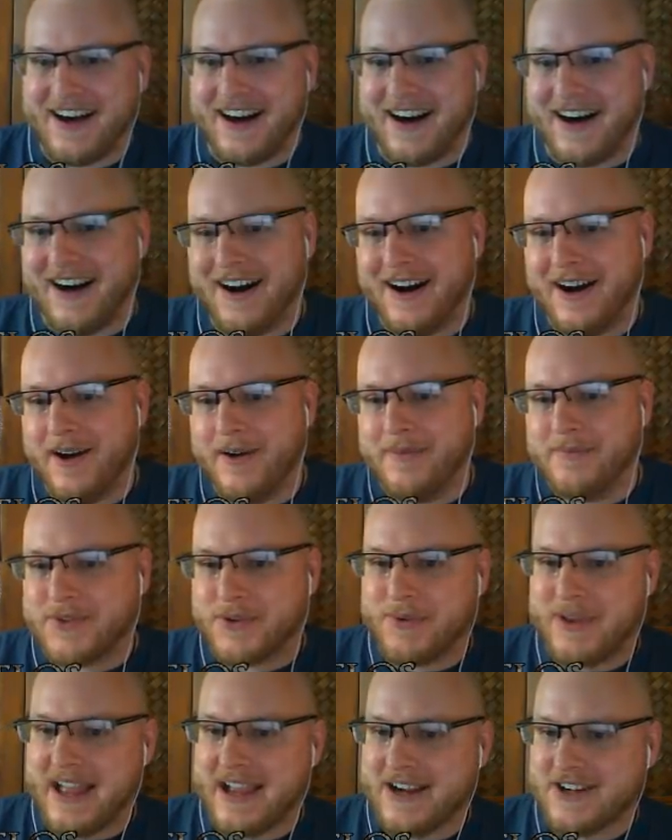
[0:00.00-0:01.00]
So
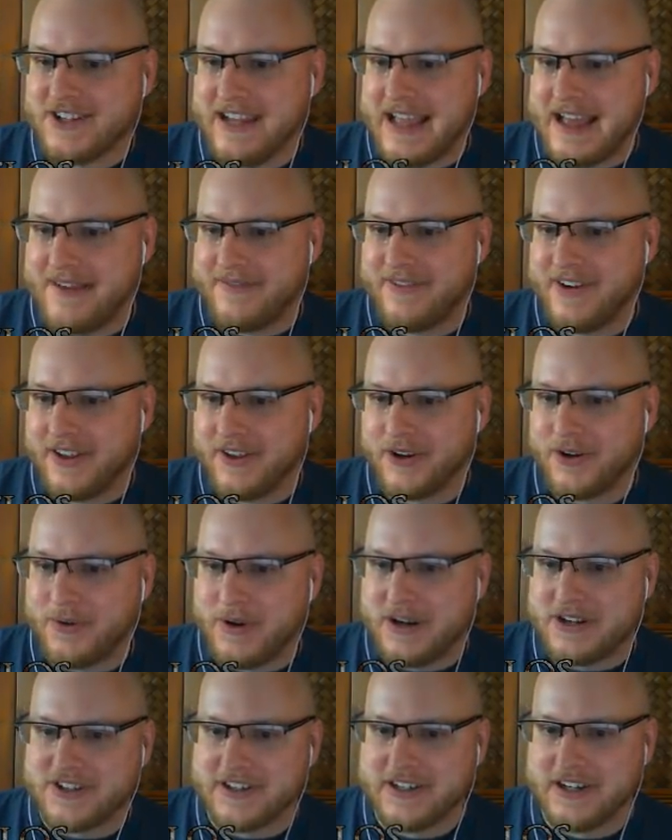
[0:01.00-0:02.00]
we actually have another
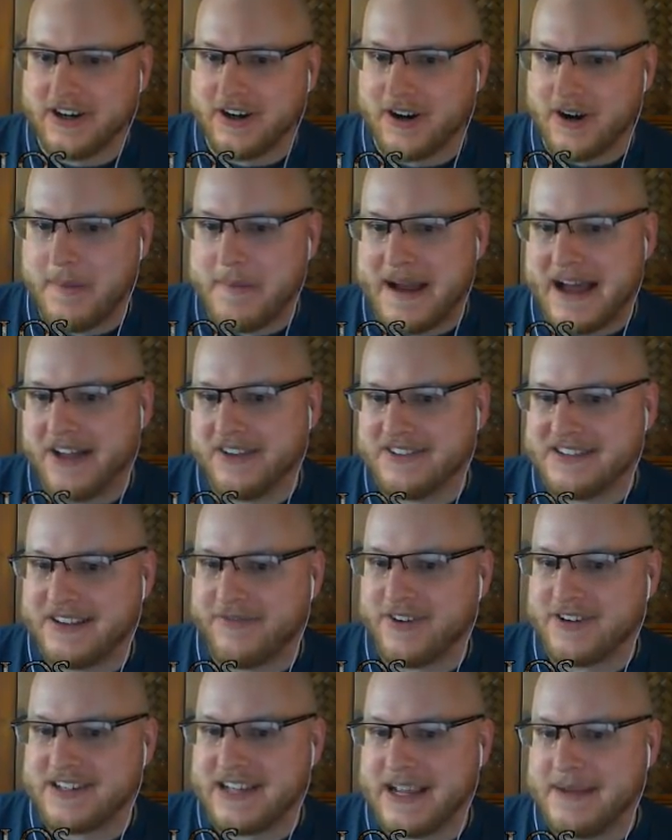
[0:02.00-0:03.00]
question here about
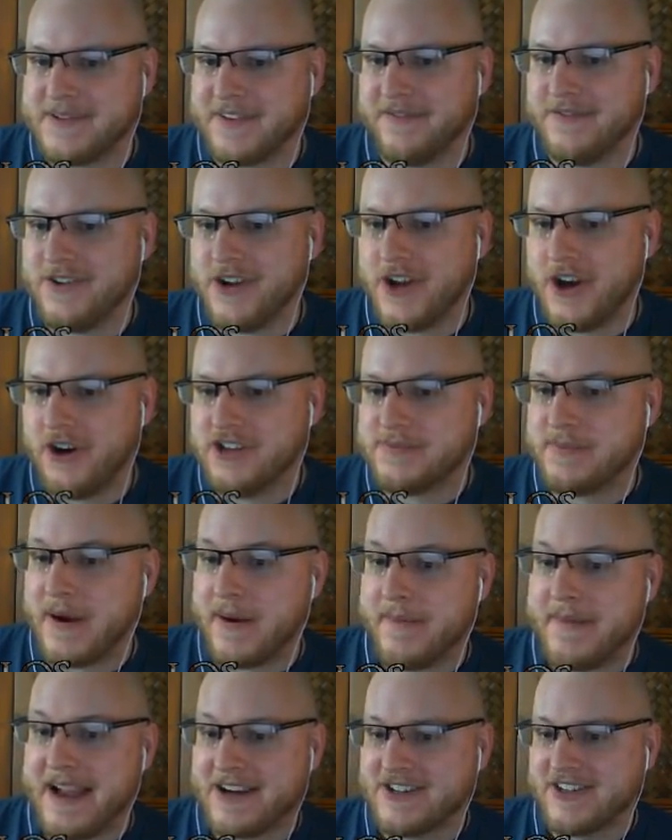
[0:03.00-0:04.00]
different types of nodes, but
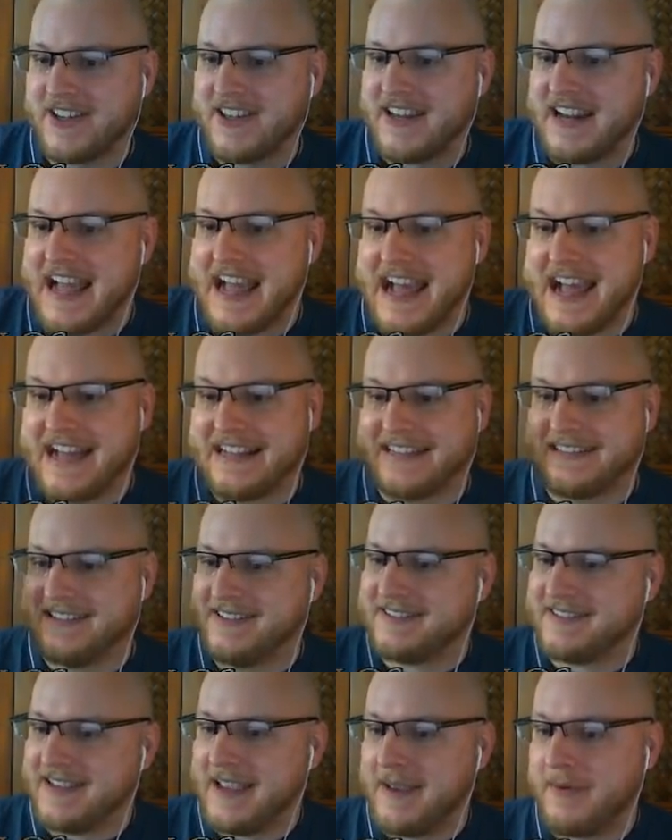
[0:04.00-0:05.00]
I'm actually going to ask the
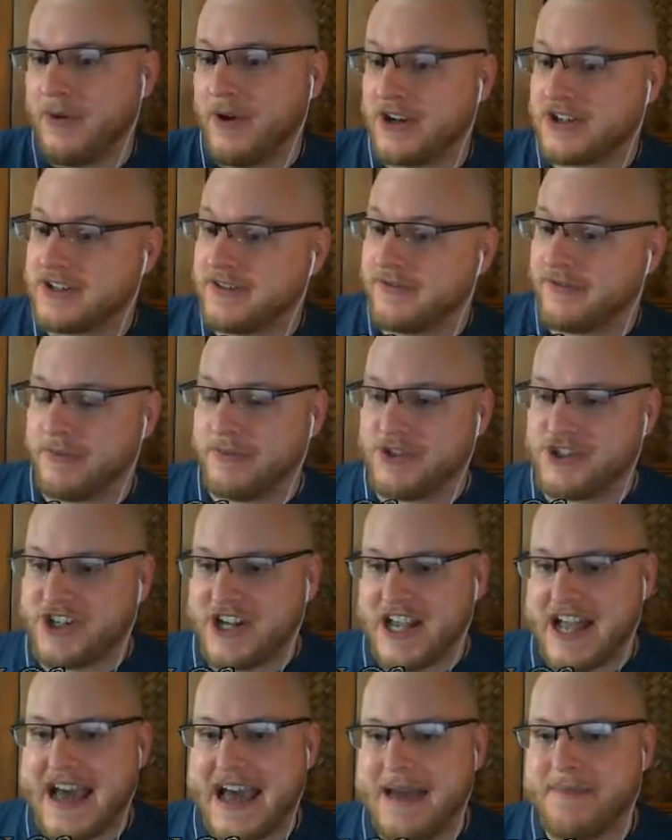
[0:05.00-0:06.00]
same question from
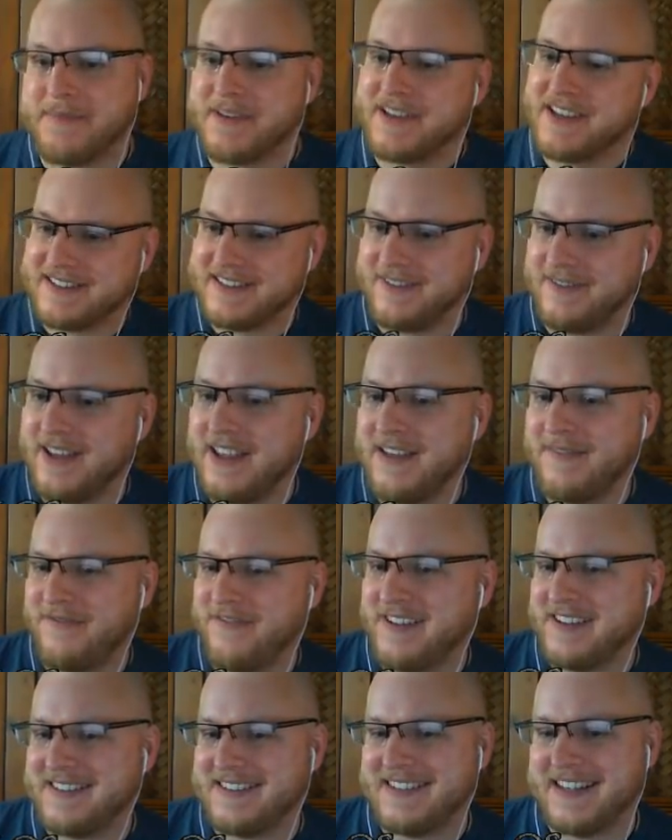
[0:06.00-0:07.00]
chat because it
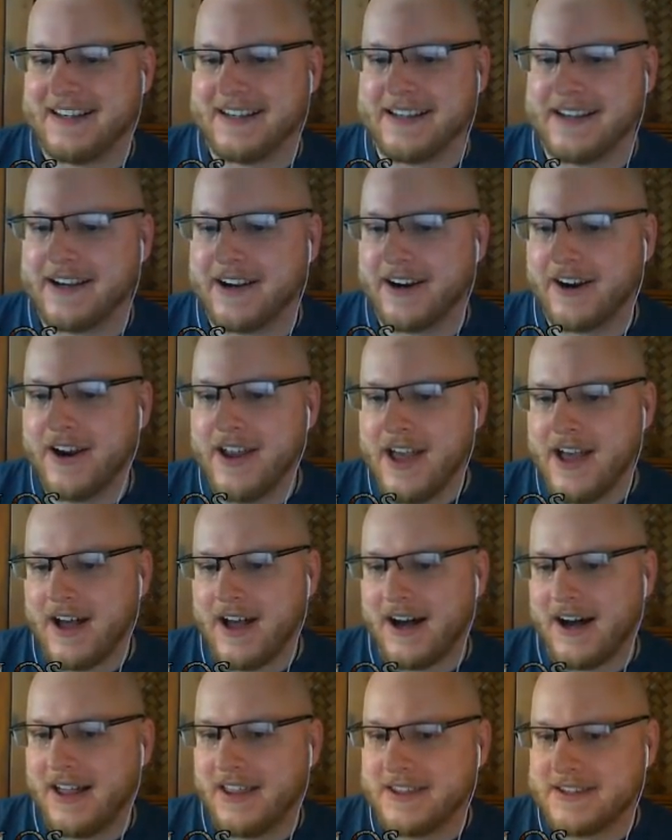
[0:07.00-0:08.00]
fits in here.
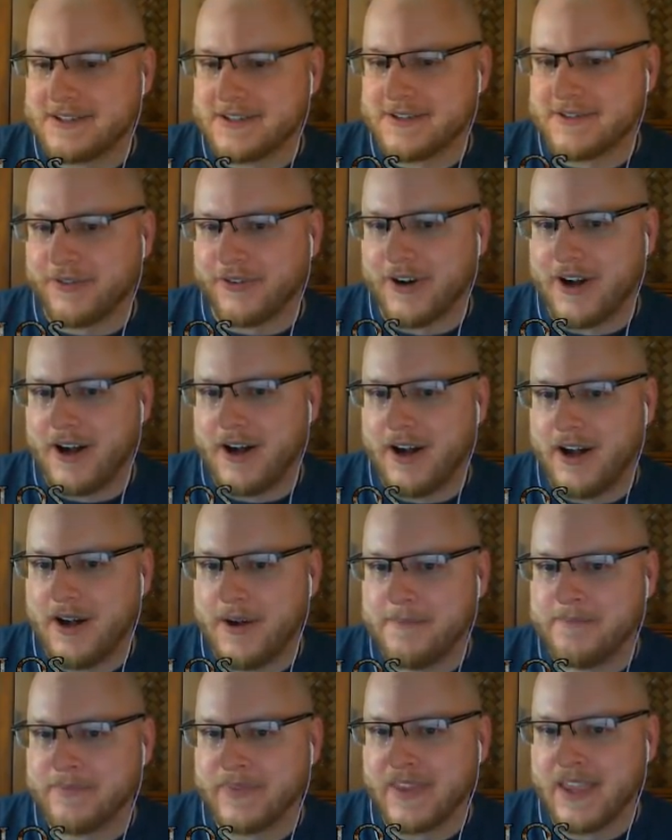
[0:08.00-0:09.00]
This is
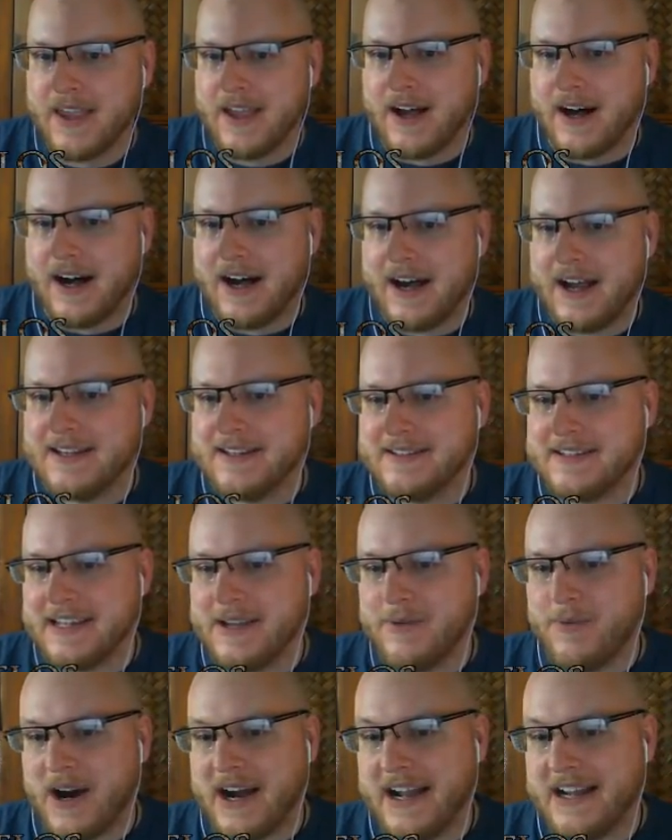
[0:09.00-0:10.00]
from
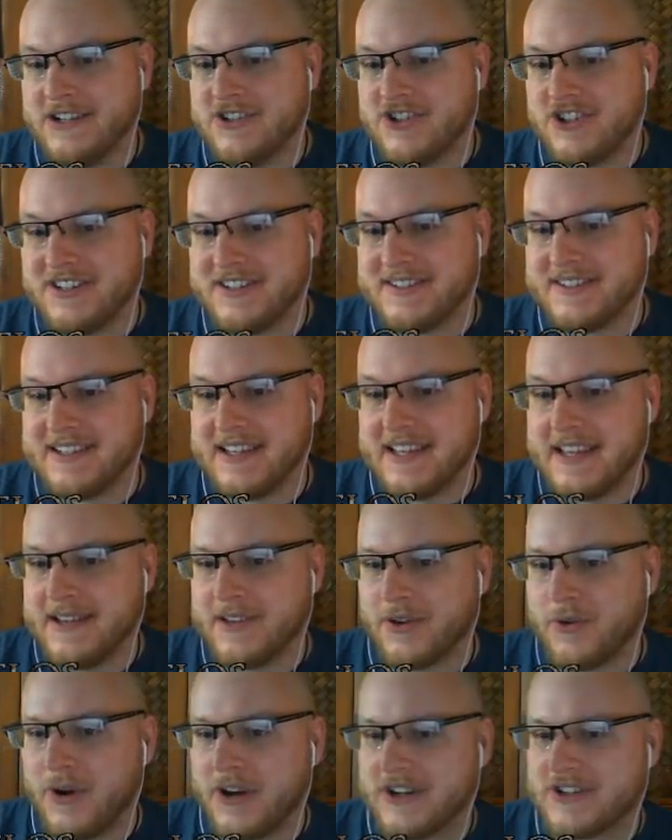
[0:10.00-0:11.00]

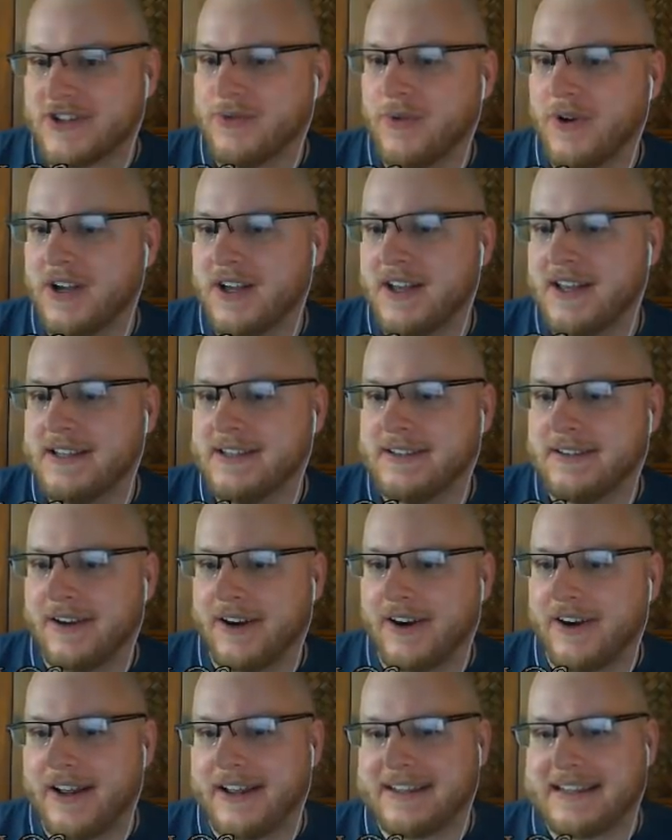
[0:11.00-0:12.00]
DYGZ. Question was,
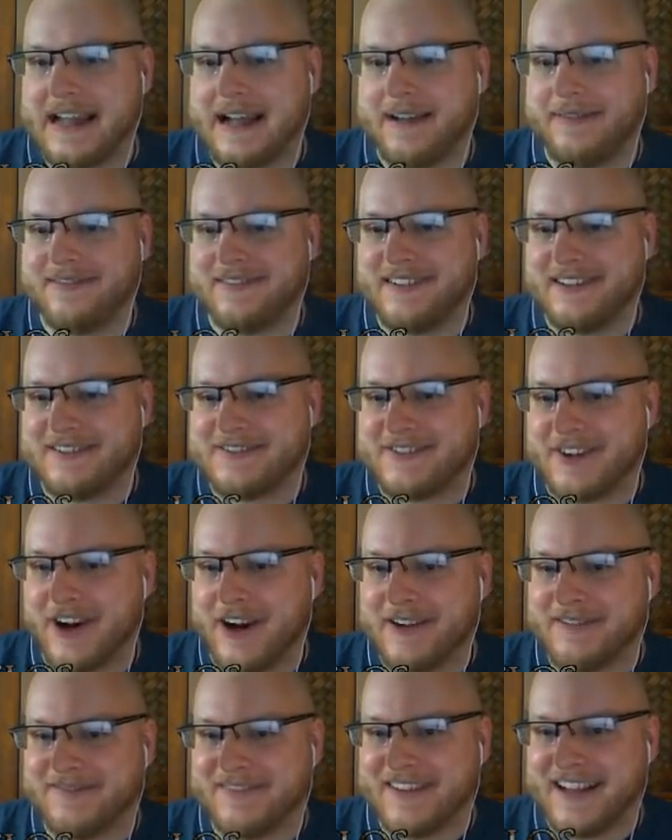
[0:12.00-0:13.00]
or not that
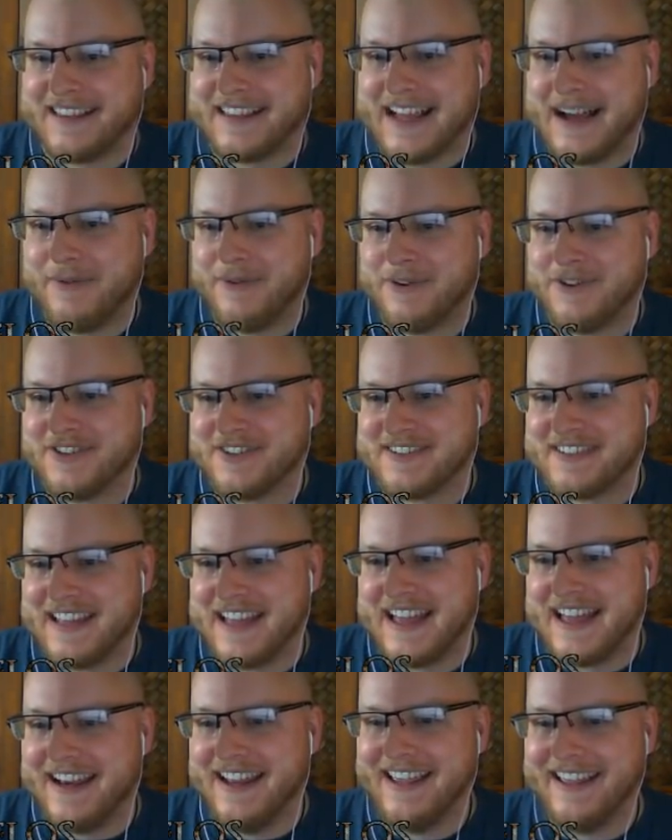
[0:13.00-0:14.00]
one just
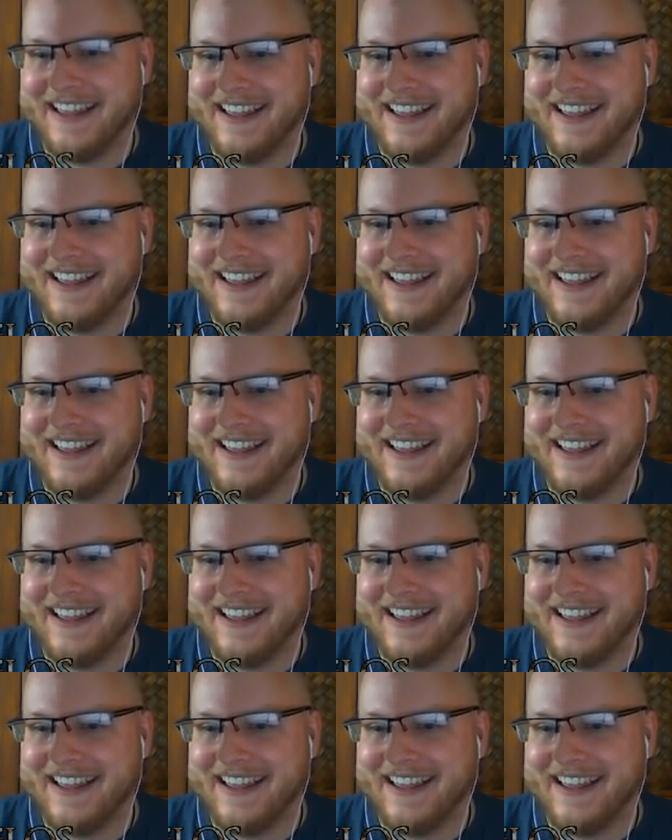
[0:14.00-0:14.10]
yet.